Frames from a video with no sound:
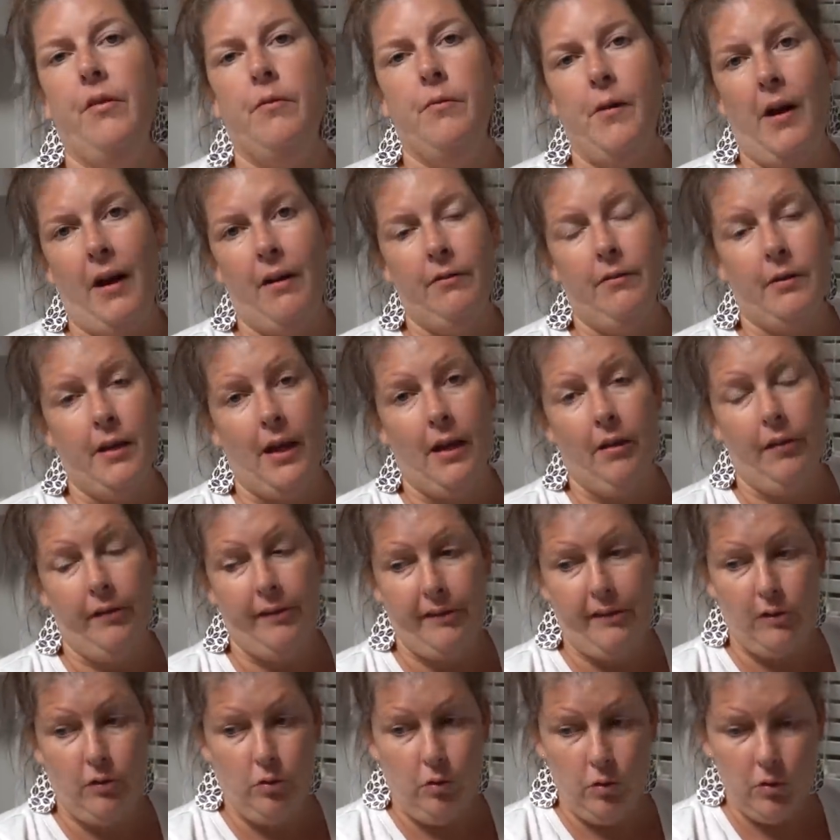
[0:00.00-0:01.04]
of
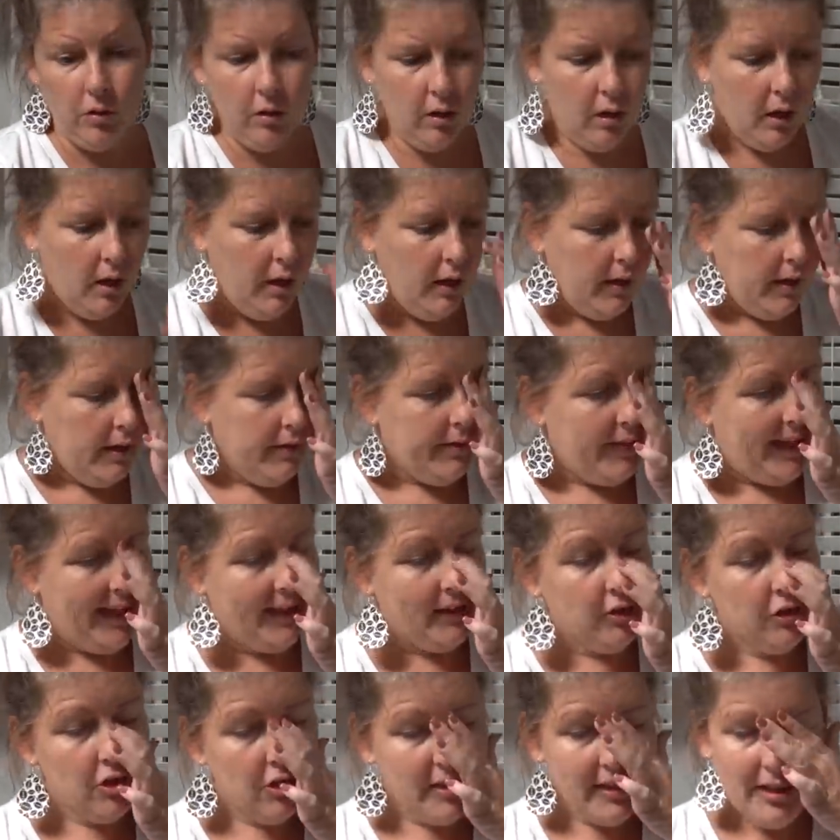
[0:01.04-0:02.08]
Abigail's school. They
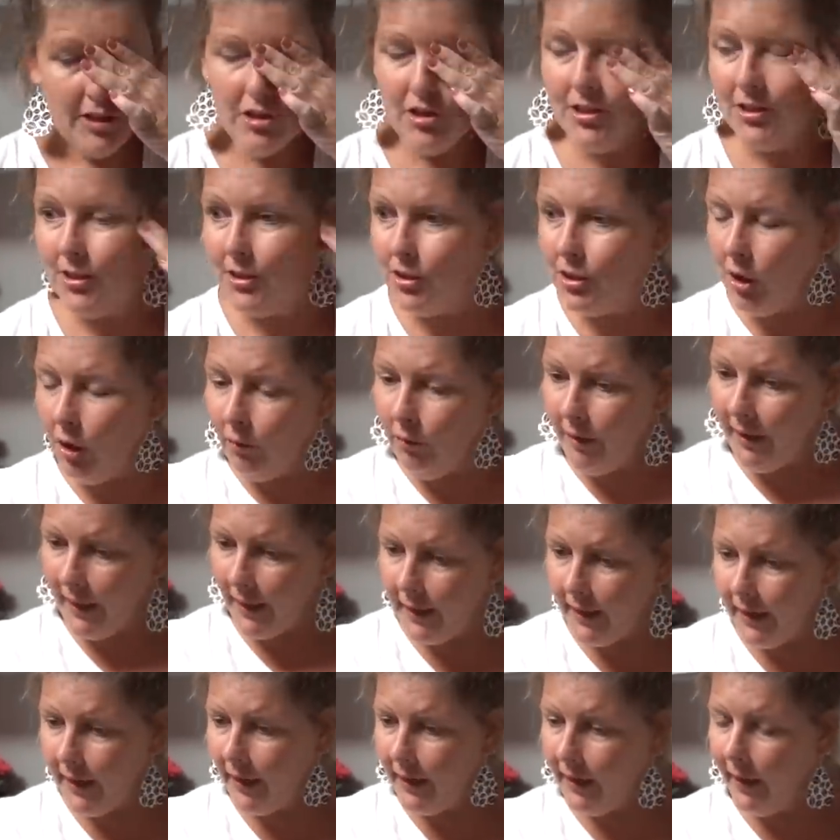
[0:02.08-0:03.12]
actually just
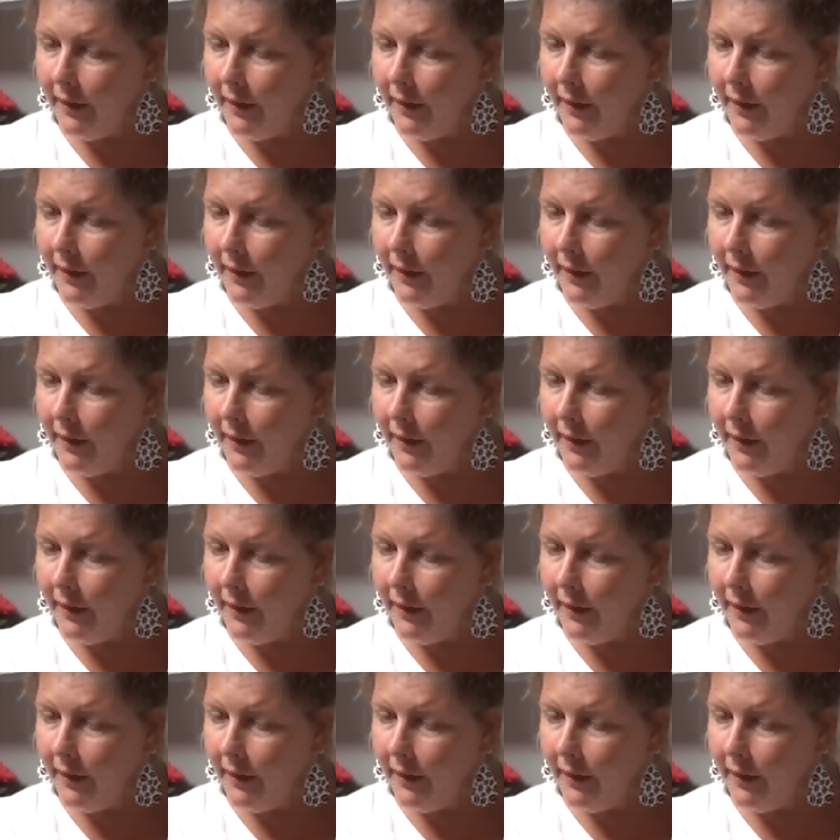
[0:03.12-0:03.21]
donated